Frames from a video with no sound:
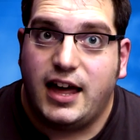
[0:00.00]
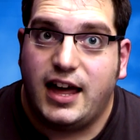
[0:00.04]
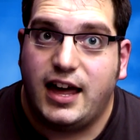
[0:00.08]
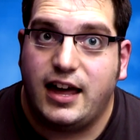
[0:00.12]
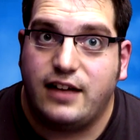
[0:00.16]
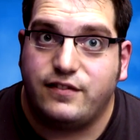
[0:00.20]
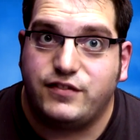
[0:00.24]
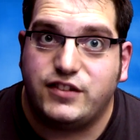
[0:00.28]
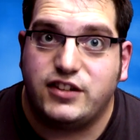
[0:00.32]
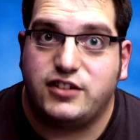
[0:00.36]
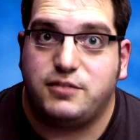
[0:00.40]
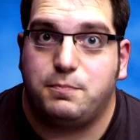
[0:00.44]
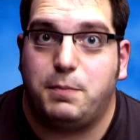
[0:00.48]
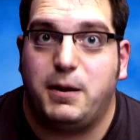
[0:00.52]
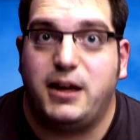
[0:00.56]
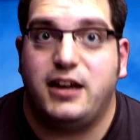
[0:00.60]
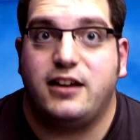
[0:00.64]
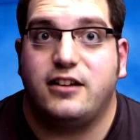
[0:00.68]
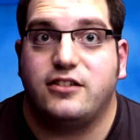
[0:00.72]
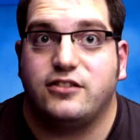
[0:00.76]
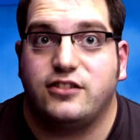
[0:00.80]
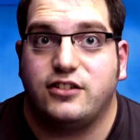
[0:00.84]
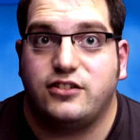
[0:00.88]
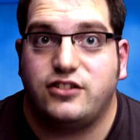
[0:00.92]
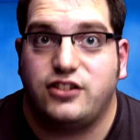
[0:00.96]
If the
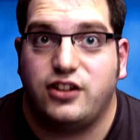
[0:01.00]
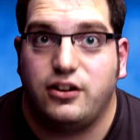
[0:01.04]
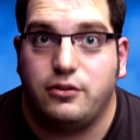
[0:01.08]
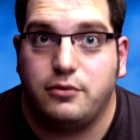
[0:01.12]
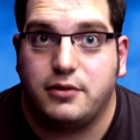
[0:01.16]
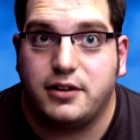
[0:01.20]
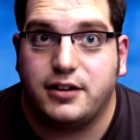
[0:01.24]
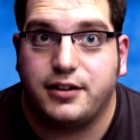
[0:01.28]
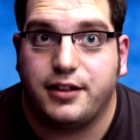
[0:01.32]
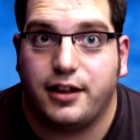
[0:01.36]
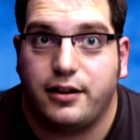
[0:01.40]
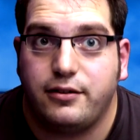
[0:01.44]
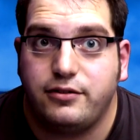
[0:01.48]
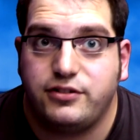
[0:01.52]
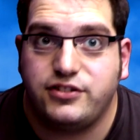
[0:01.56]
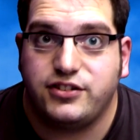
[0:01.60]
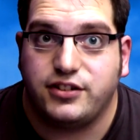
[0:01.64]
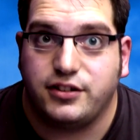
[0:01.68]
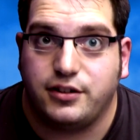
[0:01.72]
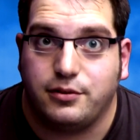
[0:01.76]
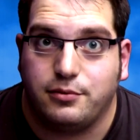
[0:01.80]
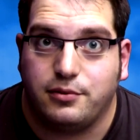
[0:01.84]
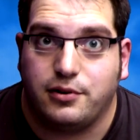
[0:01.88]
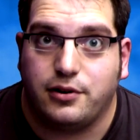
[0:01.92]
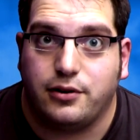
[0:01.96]
speakers are too close
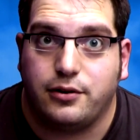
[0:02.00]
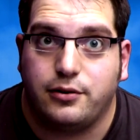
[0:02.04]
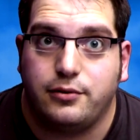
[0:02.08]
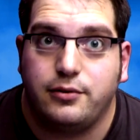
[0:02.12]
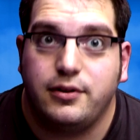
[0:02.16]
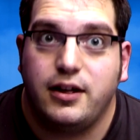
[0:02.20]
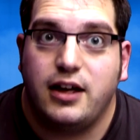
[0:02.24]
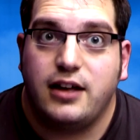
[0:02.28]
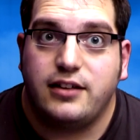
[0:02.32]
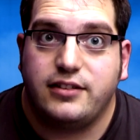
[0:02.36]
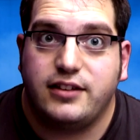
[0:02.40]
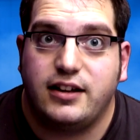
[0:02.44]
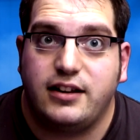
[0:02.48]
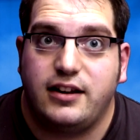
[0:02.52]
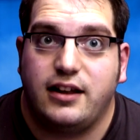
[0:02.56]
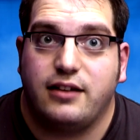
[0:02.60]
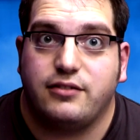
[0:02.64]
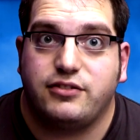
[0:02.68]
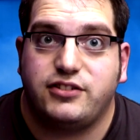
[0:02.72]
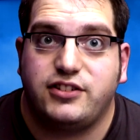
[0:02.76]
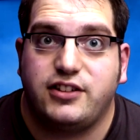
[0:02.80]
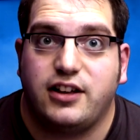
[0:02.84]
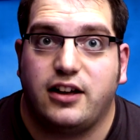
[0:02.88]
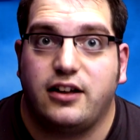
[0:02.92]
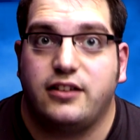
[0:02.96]
to the wall, then they'll
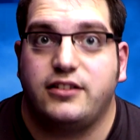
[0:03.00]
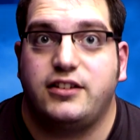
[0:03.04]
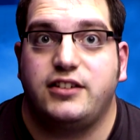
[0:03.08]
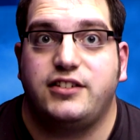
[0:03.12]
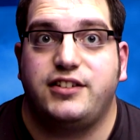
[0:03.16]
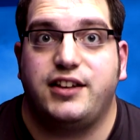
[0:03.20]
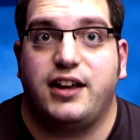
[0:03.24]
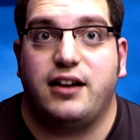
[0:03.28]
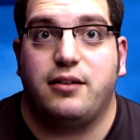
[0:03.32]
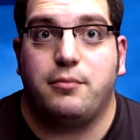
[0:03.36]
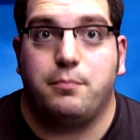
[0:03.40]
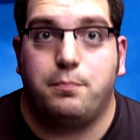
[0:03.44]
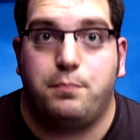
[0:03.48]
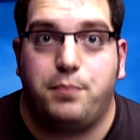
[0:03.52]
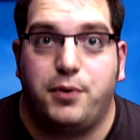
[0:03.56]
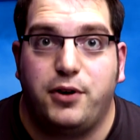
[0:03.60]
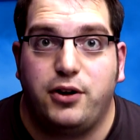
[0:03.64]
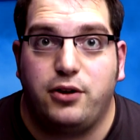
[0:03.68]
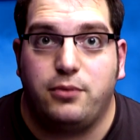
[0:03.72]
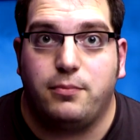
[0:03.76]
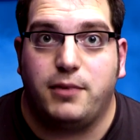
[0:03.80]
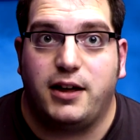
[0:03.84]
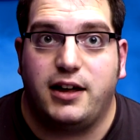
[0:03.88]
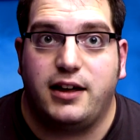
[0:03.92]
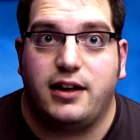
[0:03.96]
start to sound
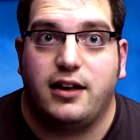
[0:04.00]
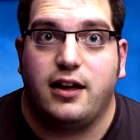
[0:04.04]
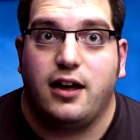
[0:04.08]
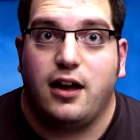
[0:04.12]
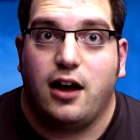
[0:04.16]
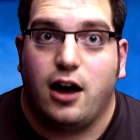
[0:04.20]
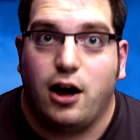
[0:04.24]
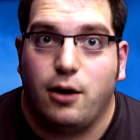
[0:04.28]
boomy.